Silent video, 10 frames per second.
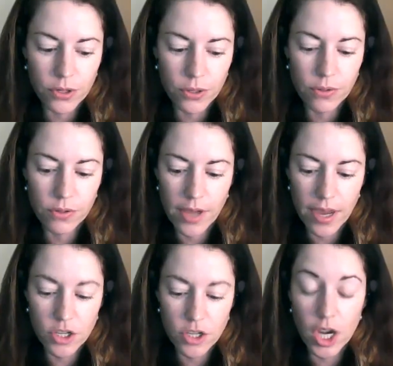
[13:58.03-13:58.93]
through
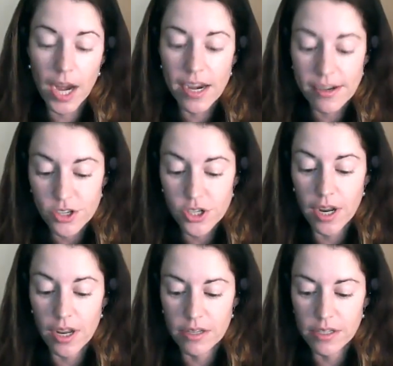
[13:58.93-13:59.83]
that change
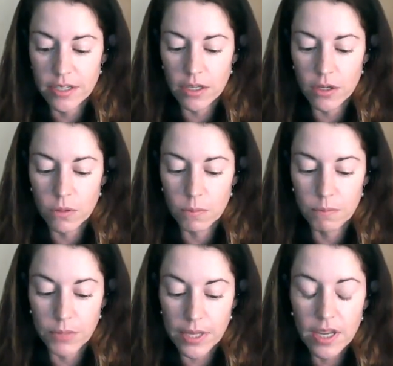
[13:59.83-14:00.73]
and to
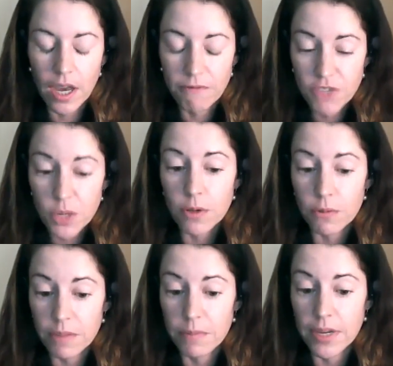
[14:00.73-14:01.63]
be comfortable
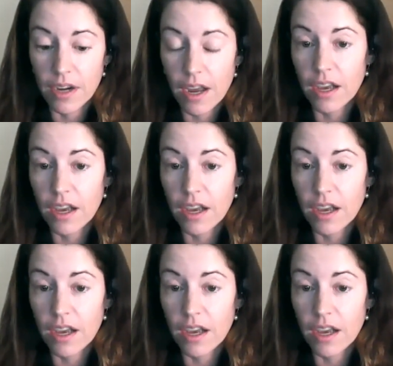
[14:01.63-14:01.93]
with being